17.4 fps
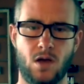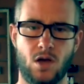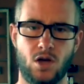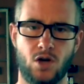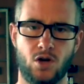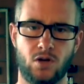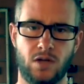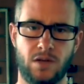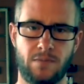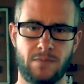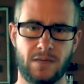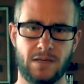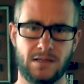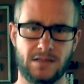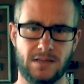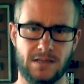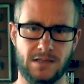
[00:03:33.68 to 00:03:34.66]
Your
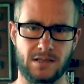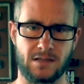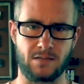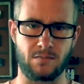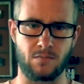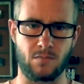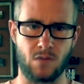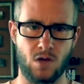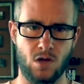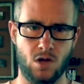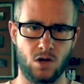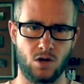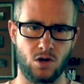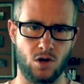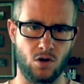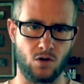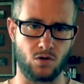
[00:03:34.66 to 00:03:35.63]
limbic system
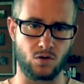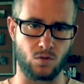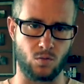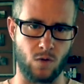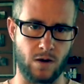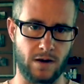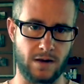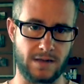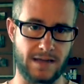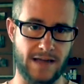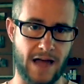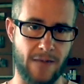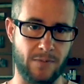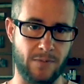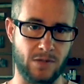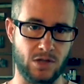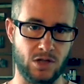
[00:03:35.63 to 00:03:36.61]
knows what has
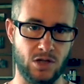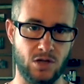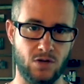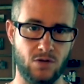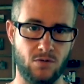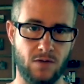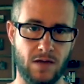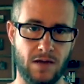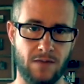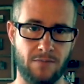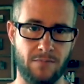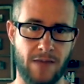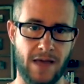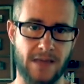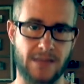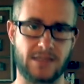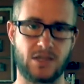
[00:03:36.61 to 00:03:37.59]
happened to you in
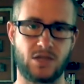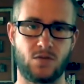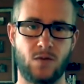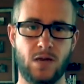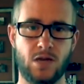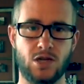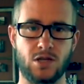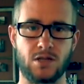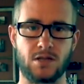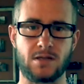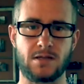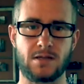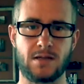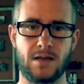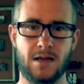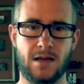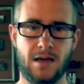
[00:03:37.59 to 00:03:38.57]
past
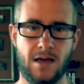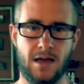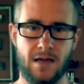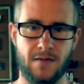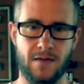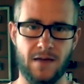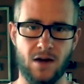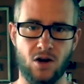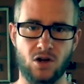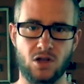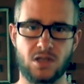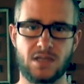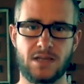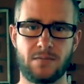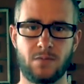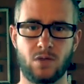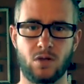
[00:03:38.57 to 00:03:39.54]
situations that are
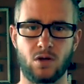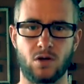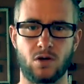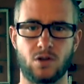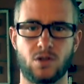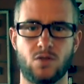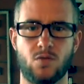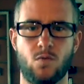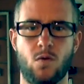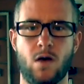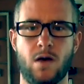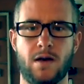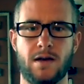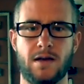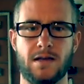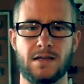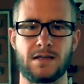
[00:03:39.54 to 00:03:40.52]
similar to
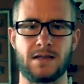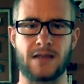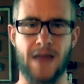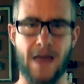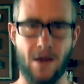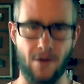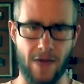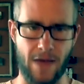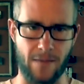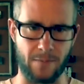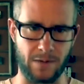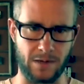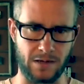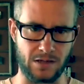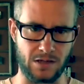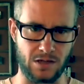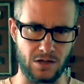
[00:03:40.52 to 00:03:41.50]
what is now
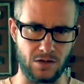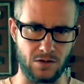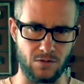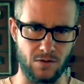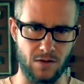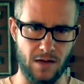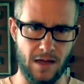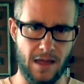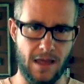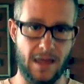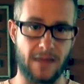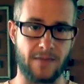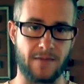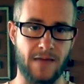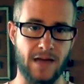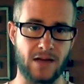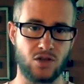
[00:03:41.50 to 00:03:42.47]
happening to you,
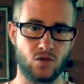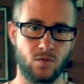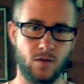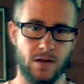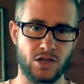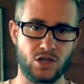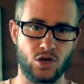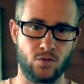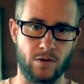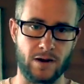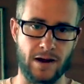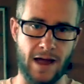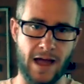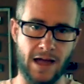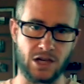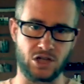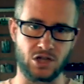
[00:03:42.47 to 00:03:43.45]
and that directs your
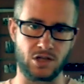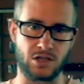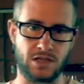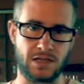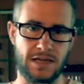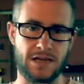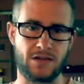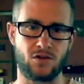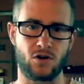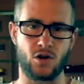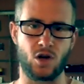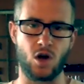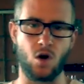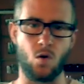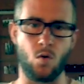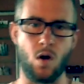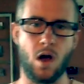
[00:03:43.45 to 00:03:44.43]
reactions to either
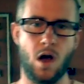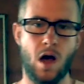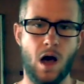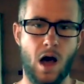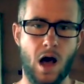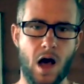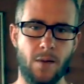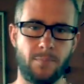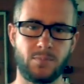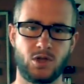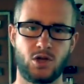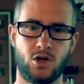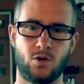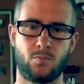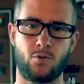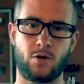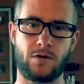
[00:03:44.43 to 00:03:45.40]
go up to
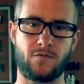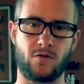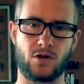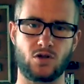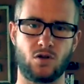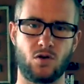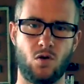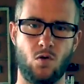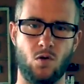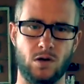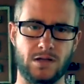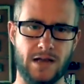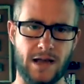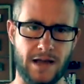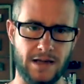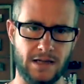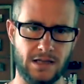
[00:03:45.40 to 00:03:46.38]
your prefrontal
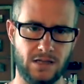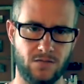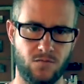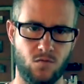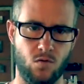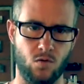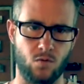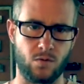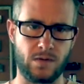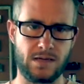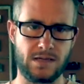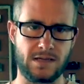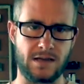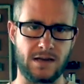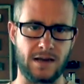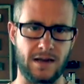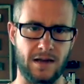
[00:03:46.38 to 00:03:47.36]
cortex for
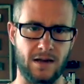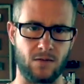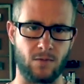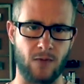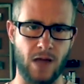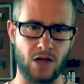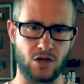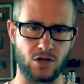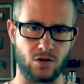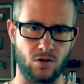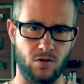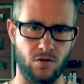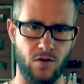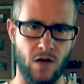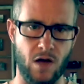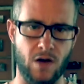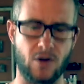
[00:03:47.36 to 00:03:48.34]
reasoning and rational
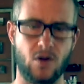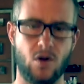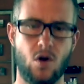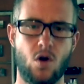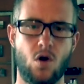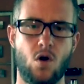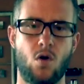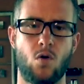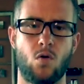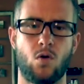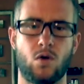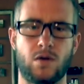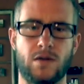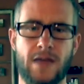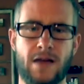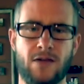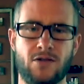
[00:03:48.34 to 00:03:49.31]
thought, or
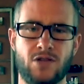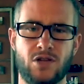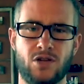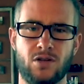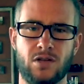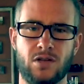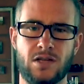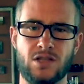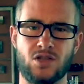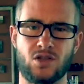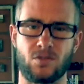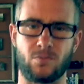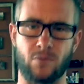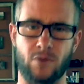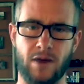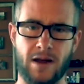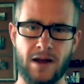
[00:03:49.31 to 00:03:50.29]
down to your lizard
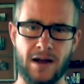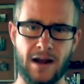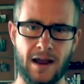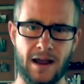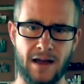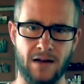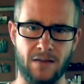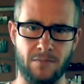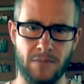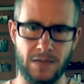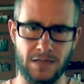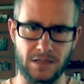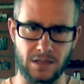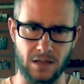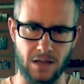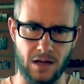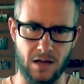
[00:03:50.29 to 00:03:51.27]
brain and
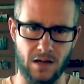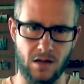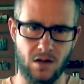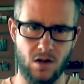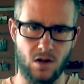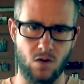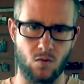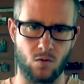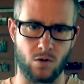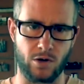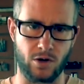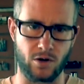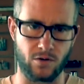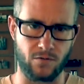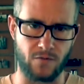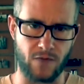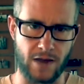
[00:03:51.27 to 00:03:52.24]
amygdala, where
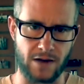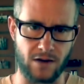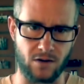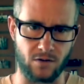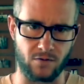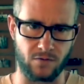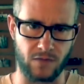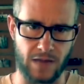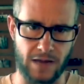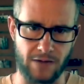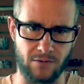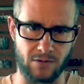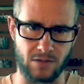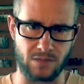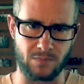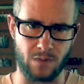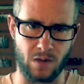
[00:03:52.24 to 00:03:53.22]
your fight or flight
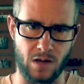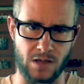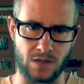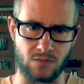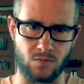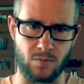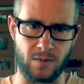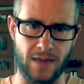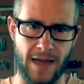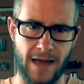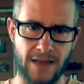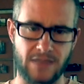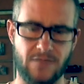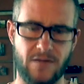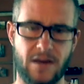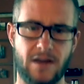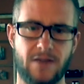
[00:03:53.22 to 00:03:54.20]
response will be
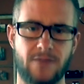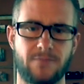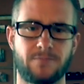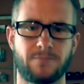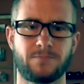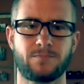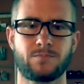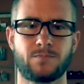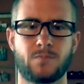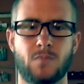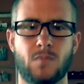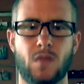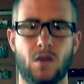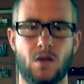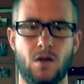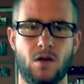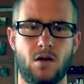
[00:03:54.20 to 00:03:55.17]
activated.
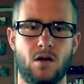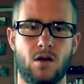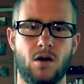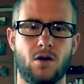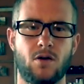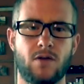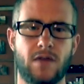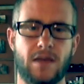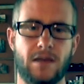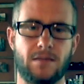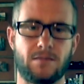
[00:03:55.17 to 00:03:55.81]
Okay,